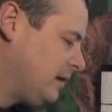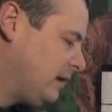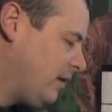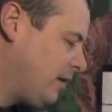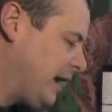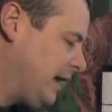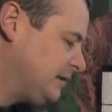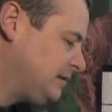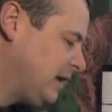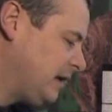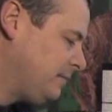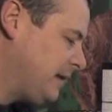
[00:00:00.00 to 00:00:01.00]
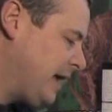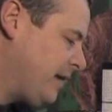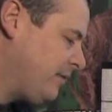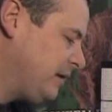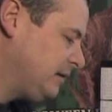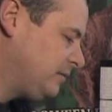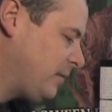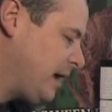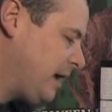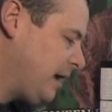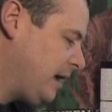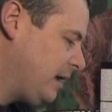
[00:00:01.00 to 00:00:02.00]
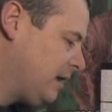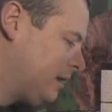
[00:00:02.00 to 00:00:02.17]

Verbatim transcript: Okay, and send them down this way.